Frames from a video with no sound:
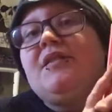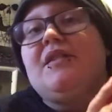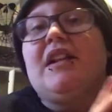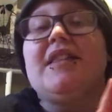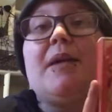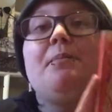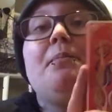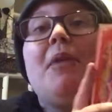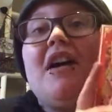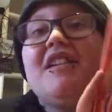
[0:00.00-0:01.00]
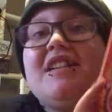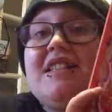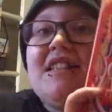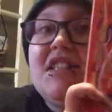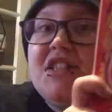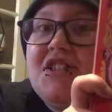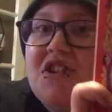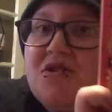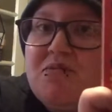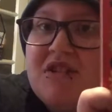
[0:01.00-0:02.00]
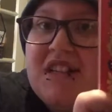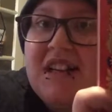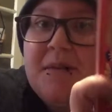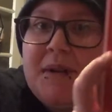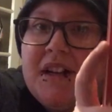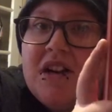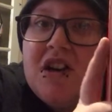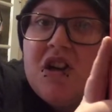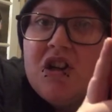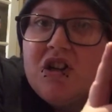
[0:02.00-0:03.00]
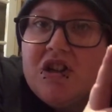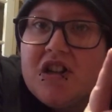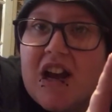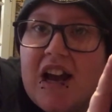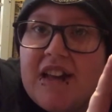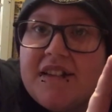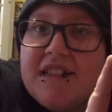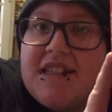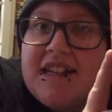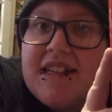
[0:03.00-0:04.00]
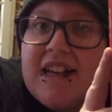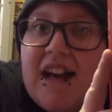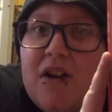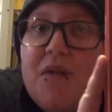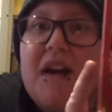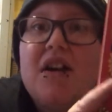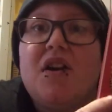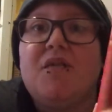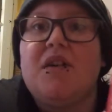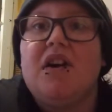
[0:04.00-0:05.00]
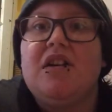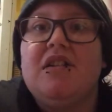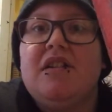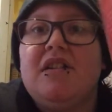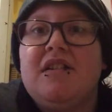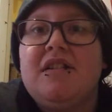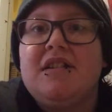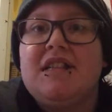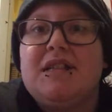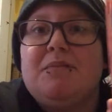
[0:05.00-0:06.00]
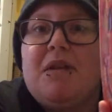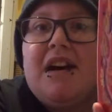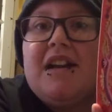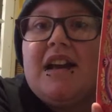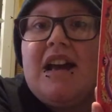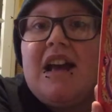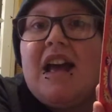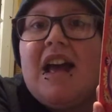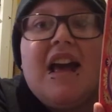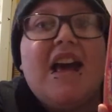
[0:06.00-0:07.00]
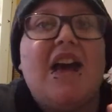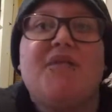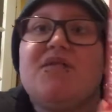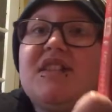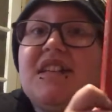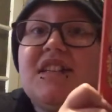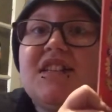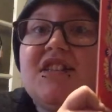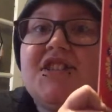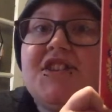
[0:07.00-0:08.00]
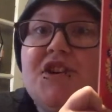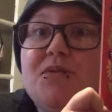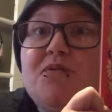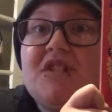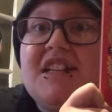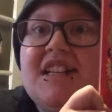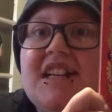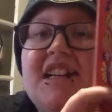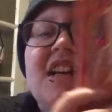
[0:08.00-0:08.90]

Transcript: like that. But so pretty. I mean, look at the detail on that cover. The spine. Everything's so pretty